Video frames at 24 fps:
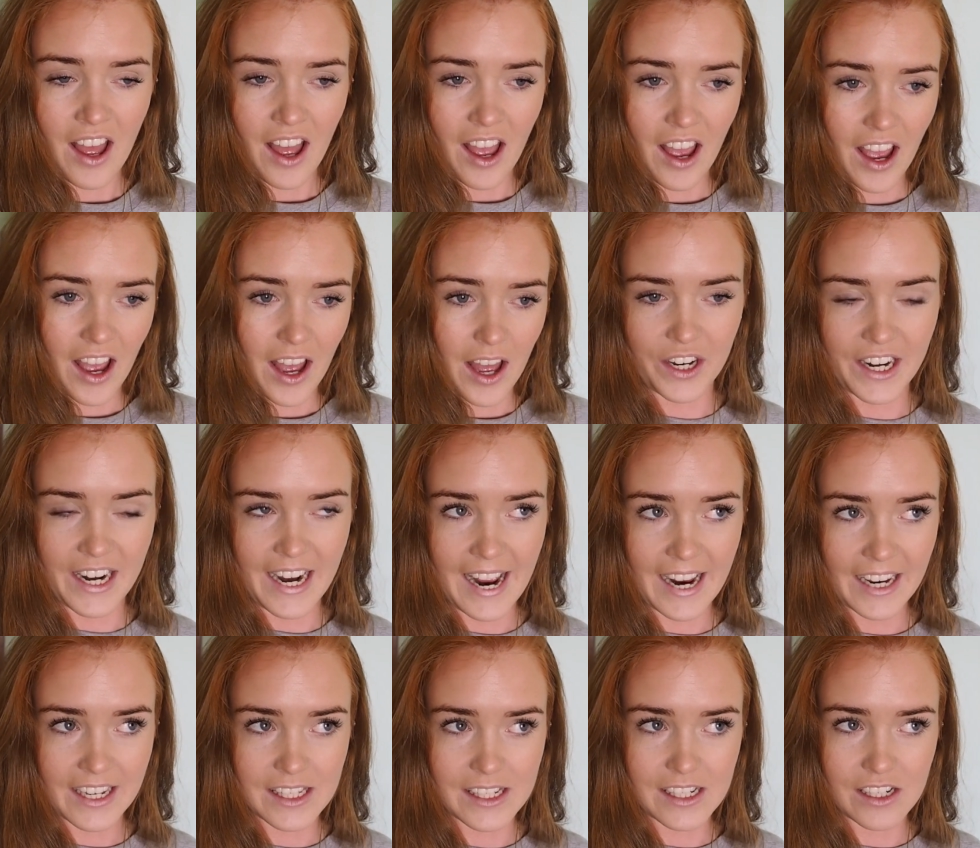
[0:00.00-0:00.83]
The
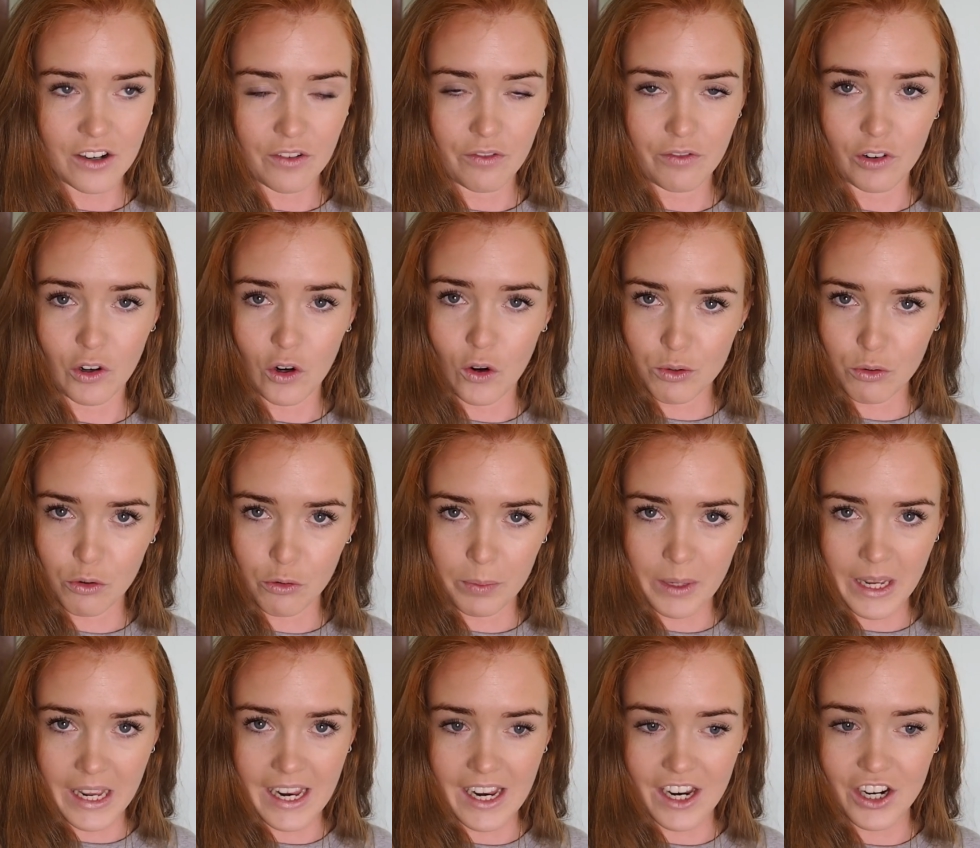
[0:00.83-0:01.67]
next vlog will
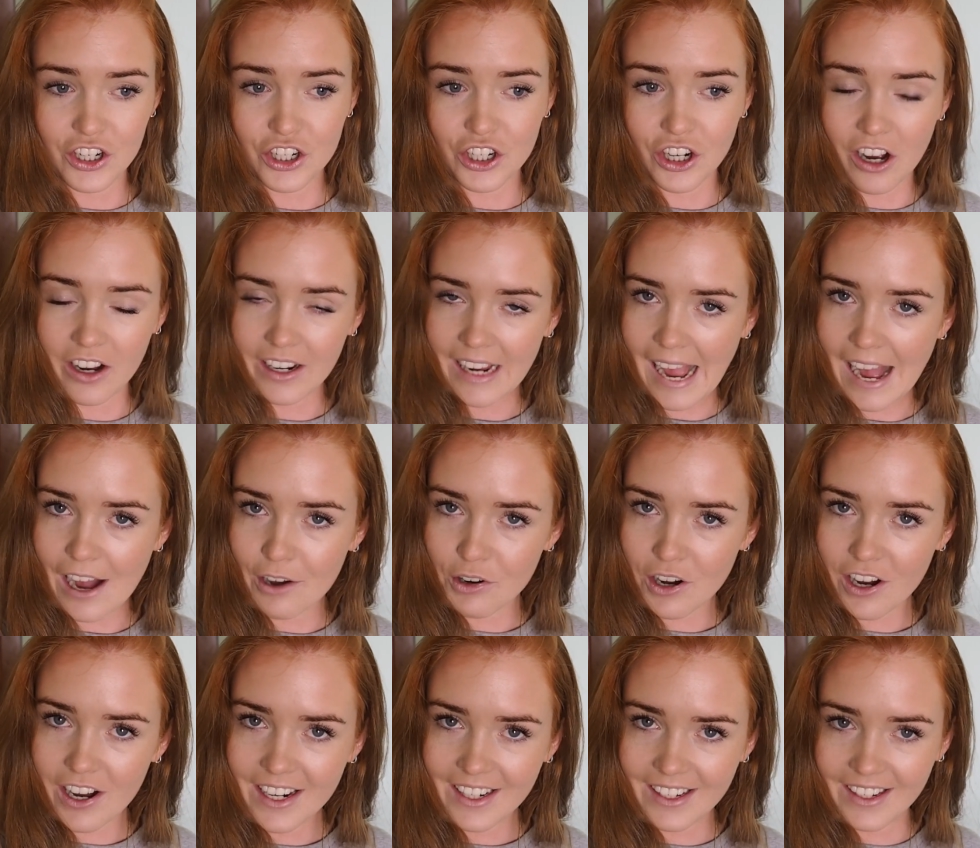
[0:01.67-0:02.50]
be Siargao
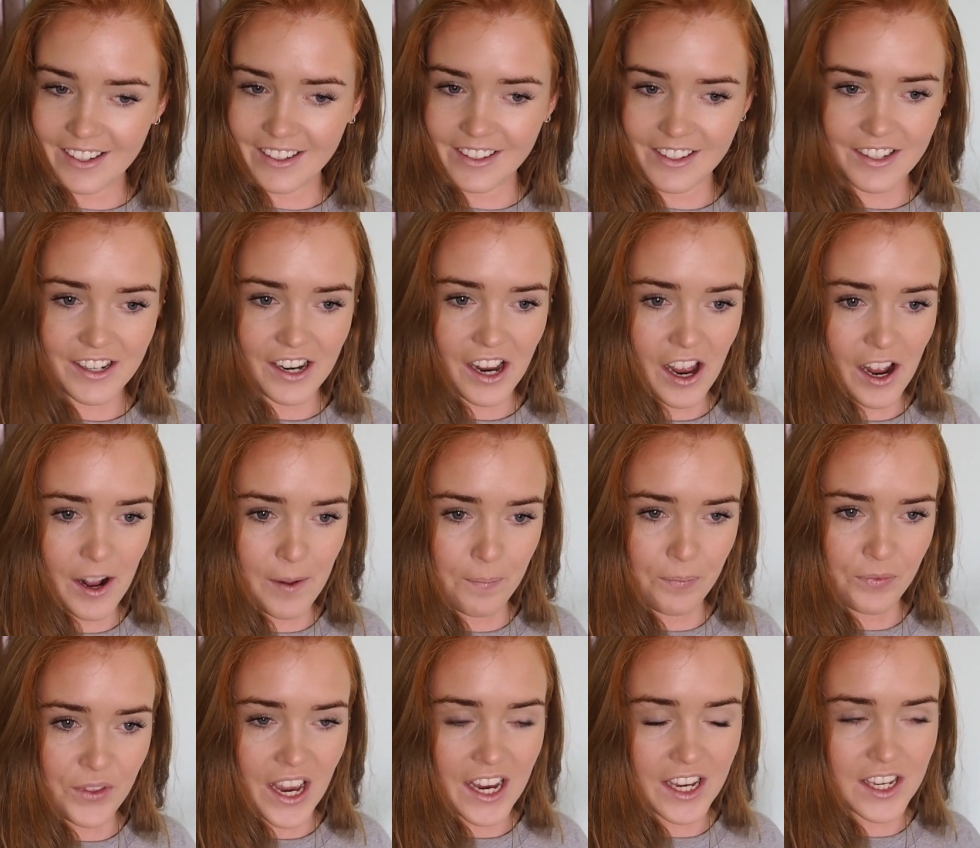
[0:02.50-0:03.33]
Island.
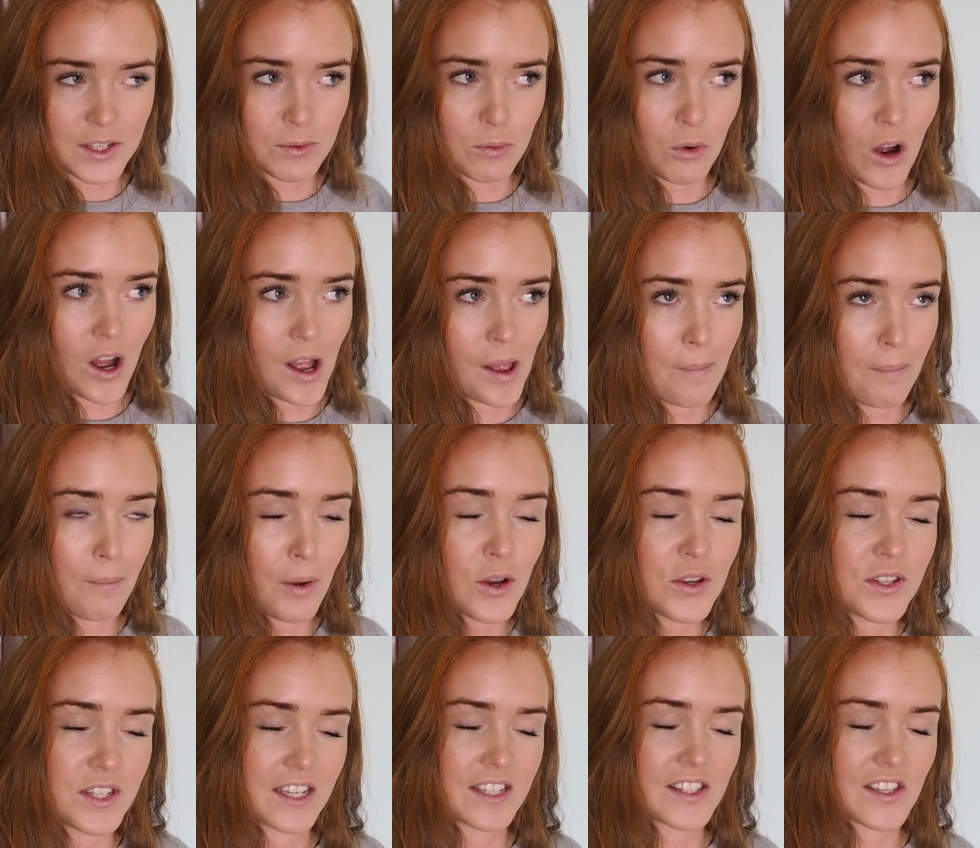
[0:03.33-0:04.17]
That is what I'm
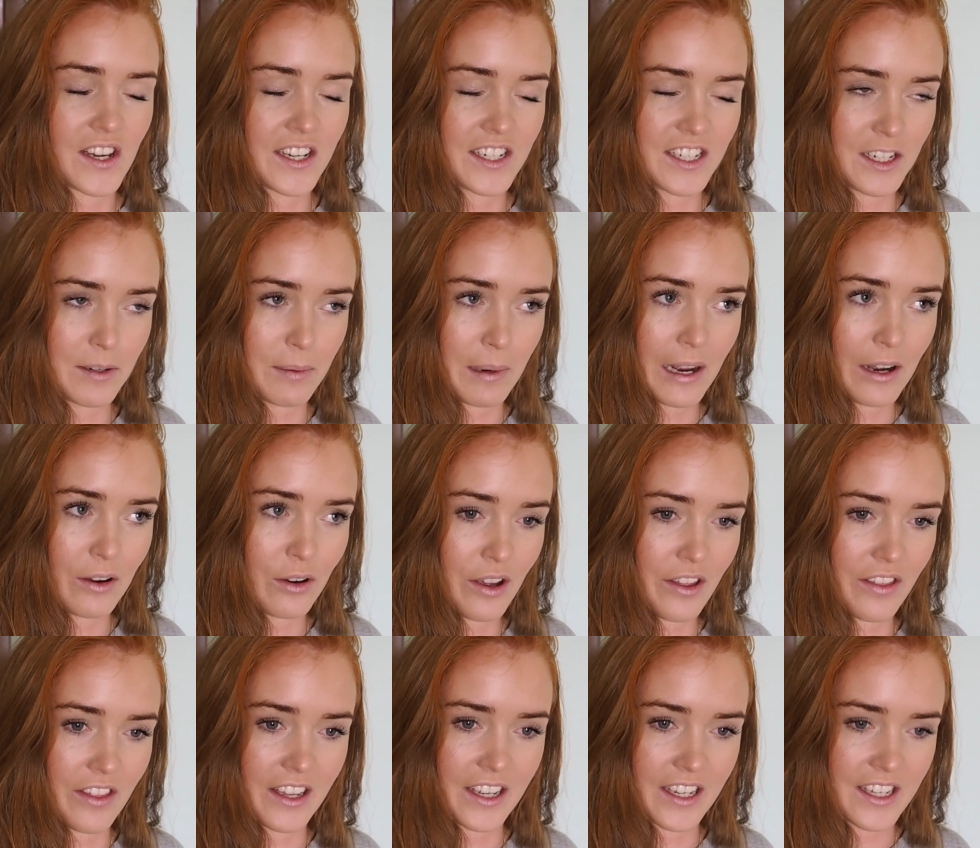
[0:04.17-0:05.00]
most excited about.
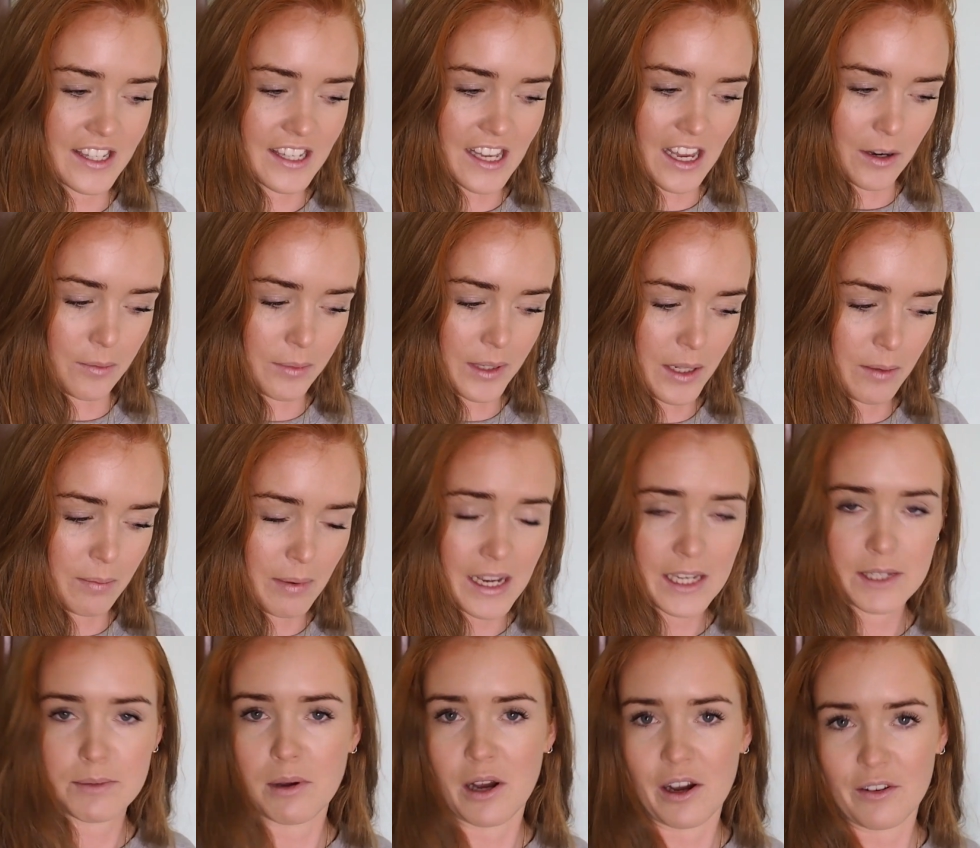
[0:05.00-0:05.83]
I think it's going to be the
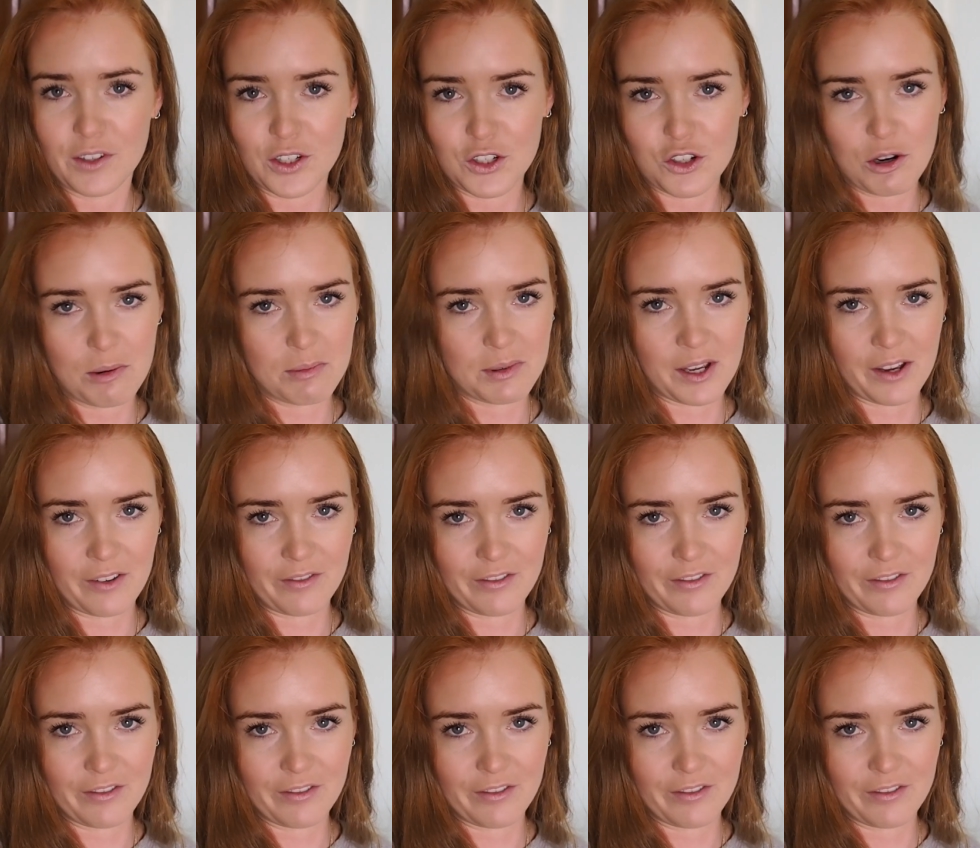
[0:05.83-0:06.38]
best part of our trip so